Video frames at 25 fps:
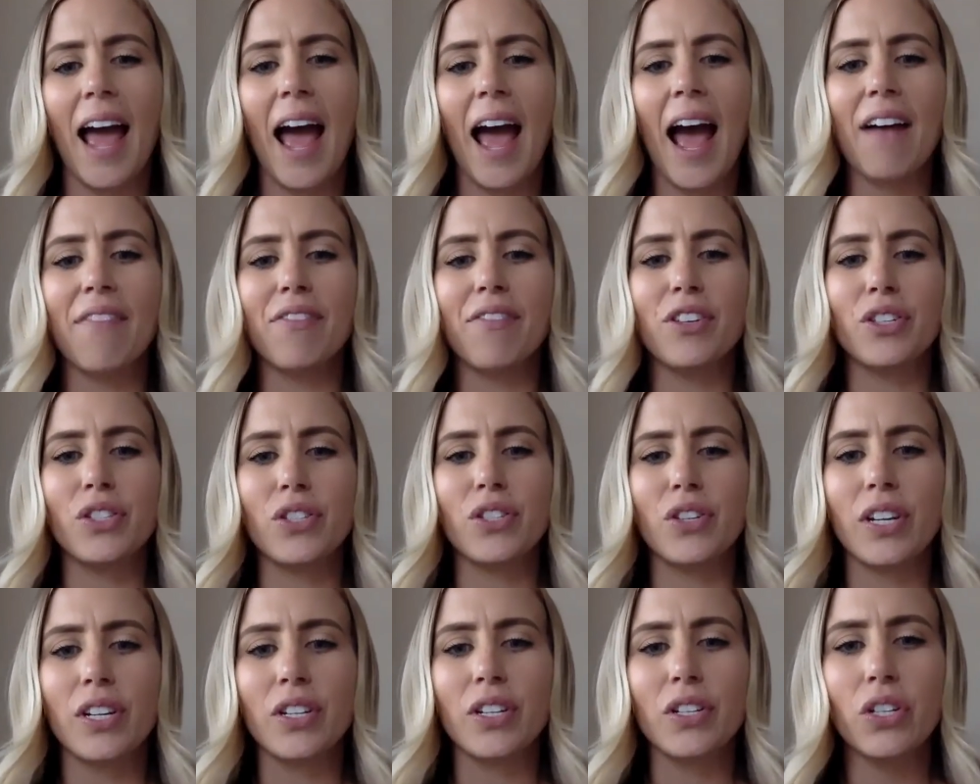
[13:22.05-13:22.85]
have the
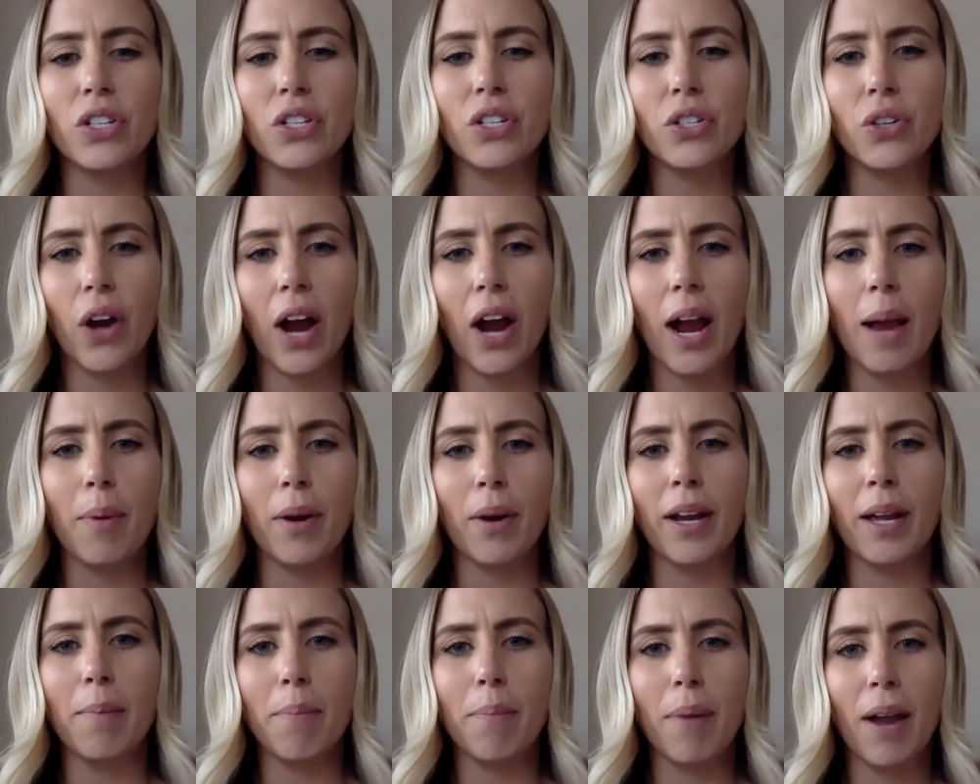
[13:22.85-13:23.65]
student describe or
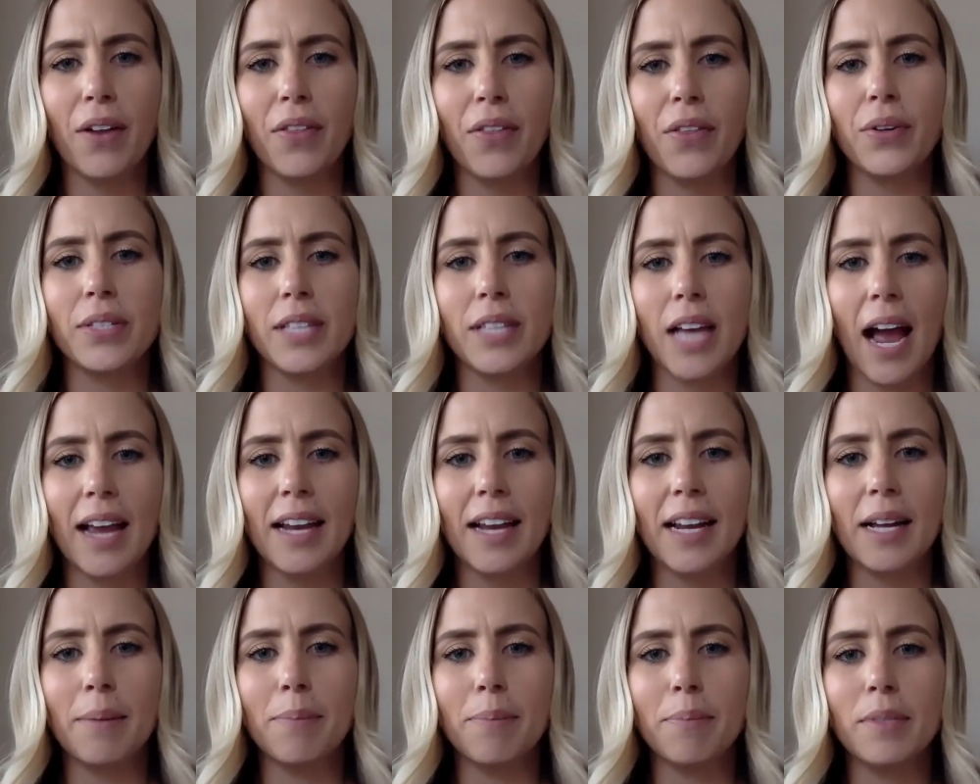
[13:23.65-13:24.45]
compare those
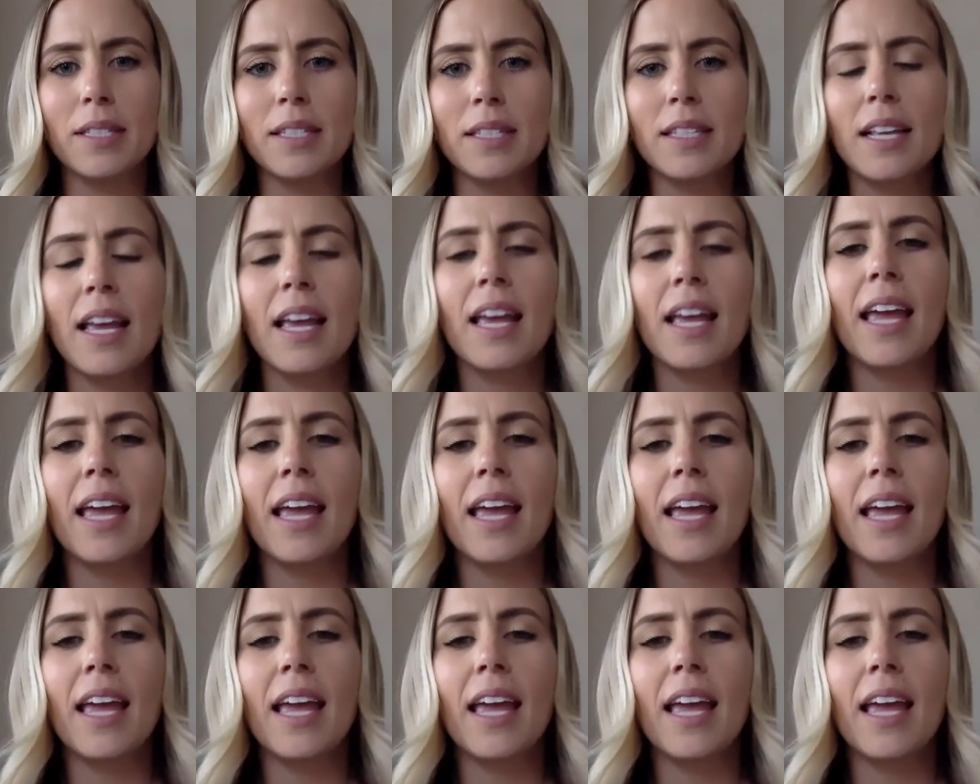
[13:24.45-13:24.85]
items